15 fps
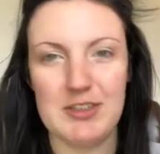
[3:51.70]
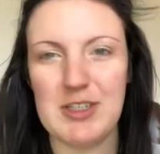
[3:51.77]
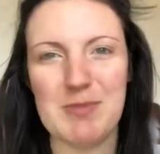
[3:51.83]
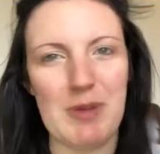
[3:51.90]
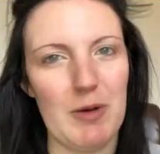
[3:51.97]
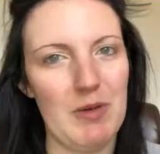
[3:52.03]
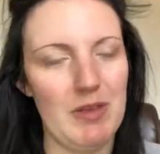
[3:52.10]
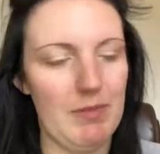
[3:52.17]

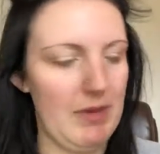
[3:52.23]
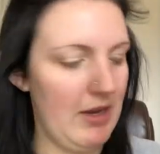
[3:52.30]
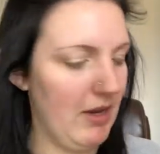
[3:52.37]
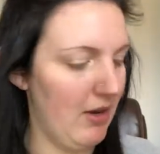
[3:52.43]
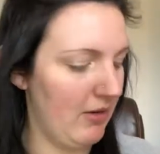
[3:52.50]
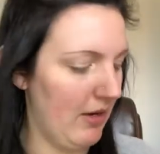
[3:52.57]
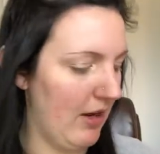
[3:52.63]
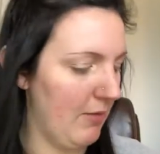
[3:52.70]
bear with me.
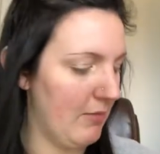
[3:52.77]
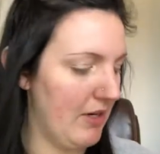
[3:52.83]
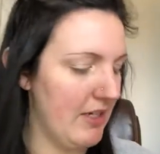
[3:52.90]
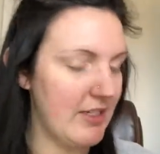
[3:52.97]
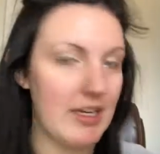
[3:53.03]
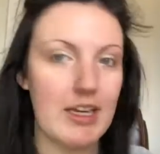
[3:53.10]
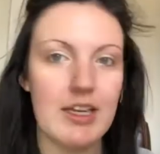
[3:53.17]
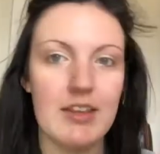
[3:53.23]
Okay, I'm going to
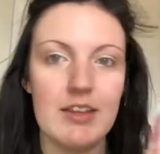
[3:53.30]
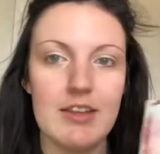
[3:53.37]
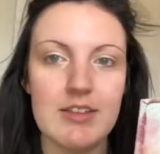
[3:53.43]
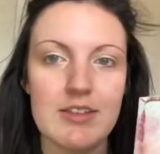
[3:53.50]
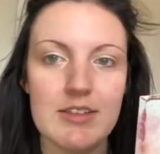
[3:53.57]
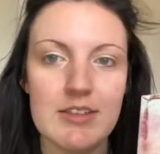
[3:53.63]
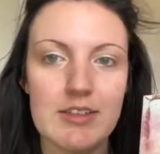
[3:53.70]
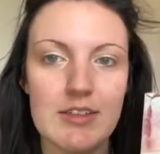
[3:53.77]
take
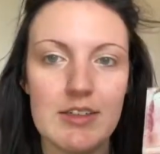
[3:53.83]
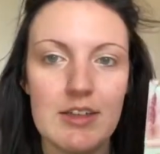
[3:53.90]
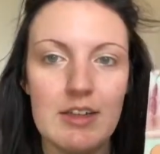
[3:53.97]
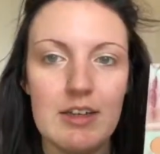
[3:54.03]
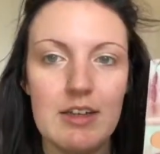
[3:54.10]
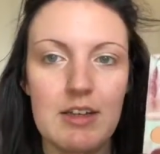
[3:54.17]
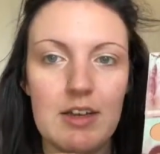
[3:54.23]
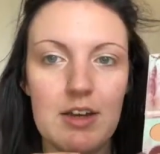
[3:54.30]
this
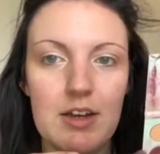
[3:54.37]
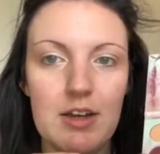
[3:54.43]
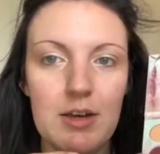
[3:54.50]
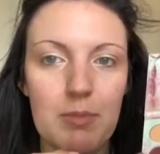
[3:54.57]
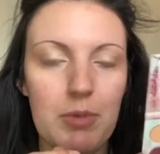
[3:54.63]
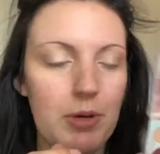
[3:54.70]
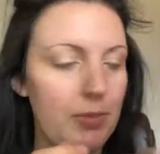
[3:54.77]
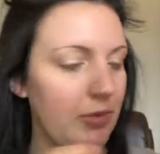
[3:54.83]

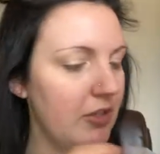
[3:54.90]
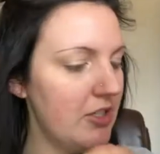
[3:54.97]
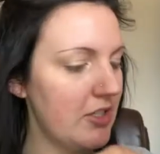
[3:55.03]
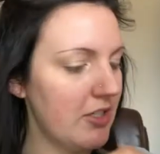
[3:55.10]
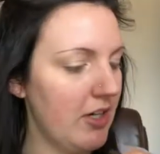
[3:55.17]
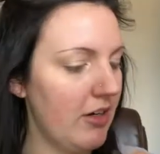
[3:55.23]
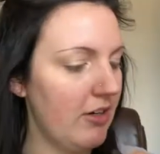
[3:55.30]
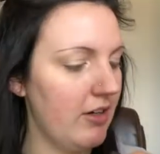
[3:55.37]
purplish
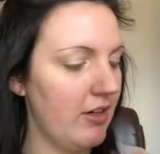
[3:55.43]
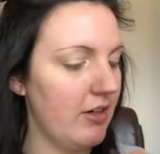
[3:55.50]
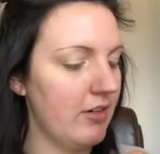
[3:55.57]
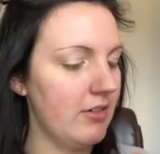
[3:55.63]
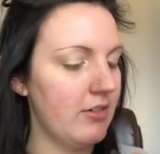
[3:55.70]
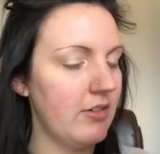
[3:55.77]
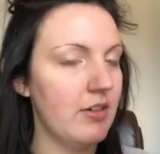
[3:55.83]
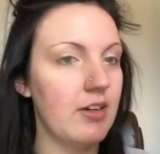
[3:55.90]
color
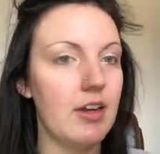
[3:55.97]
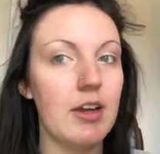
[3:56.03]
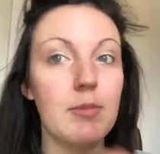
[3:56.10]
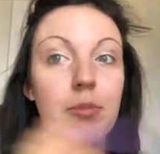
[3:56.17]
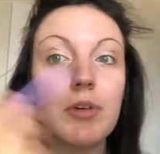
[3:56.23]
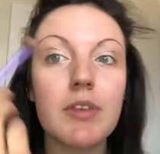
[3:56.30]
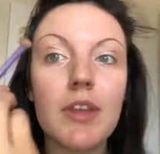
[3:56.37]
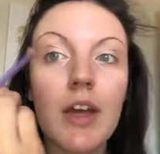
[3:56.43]
and
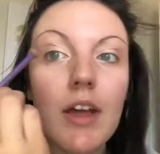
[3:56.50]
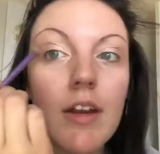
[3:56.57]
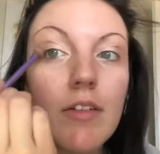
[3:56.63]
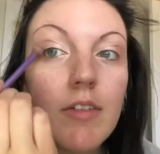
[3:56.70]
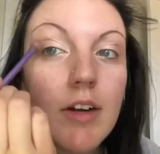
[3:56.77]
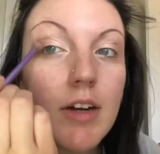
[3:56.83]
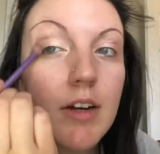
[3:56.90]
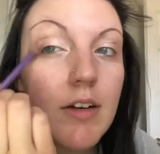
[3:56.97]
put that
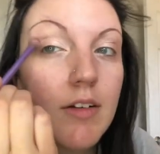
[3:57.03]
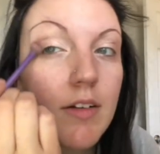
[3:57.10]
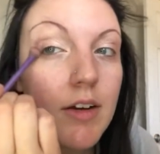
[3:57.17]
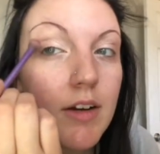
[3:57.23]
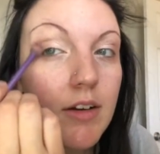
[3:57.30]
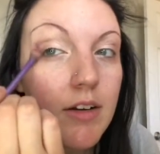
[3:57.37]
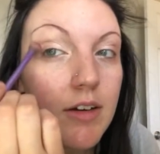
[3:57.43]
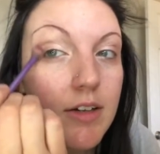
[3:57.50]
right in my
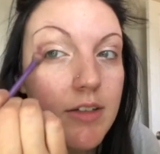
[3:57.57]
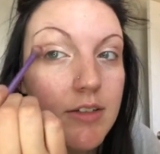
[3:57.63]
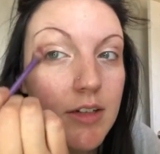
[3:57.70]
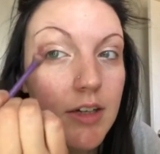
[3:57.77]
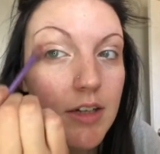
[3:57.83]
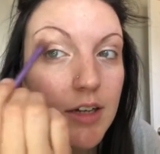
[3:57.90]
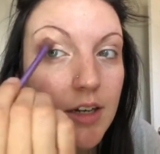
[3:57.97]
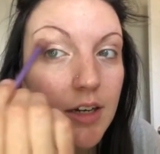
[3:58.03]
crease right
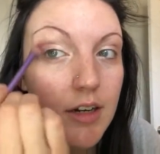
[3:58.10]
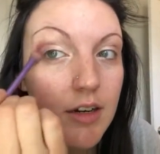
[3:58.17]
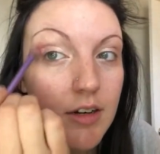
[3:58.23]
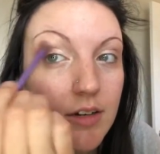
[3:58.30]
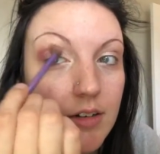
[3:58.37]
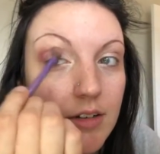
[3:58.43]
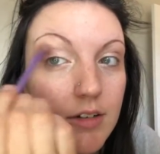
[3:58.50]
here.